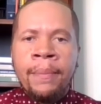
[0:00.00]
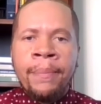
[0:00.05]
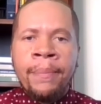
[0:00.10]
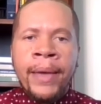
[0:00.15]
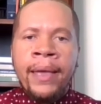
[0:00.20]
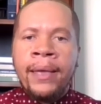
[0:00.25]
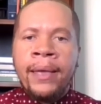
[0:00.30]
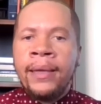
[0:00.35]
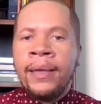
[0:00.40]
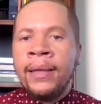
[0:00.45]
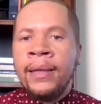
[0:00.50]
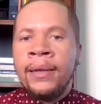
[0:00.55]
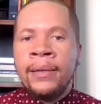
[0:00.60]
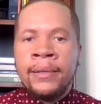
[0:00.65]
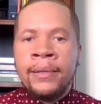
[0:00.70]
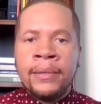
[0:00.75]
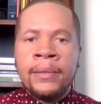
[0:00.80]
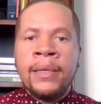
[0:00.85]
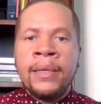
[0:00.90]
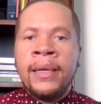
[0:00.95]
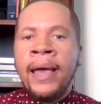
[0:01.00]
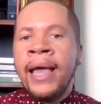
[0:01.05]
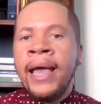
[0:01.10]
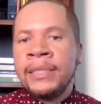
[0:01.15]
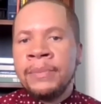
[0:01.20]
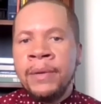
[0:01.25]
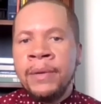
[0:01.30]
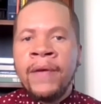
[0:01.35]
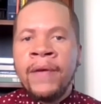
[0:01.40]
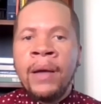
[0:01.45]
bank, and he
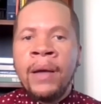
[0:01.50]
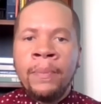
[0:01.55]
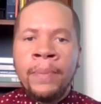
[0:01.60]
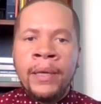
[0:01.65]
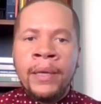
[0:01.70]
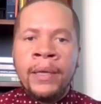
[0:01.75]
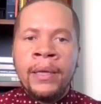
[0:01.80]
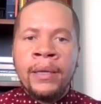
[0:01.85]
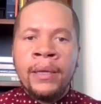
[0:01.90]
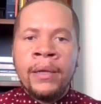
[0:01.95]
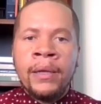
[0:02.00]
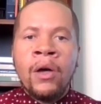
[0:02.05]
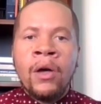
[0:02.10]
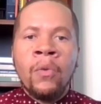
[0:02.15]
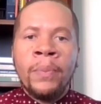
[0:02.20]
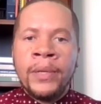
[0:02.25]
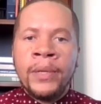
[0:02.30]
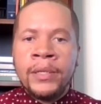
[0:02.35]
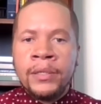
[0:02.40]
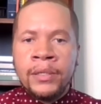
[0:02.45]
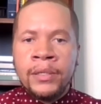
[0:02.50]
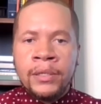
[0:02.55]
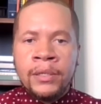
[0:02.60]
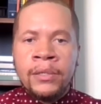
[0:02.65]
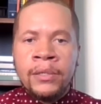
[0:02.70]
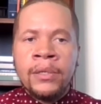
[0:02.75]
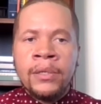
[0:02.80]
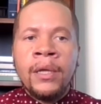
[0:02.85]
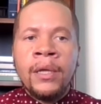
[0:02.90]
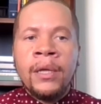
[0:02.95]
asked me if I would be open
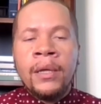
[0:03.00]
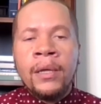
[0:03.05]
to,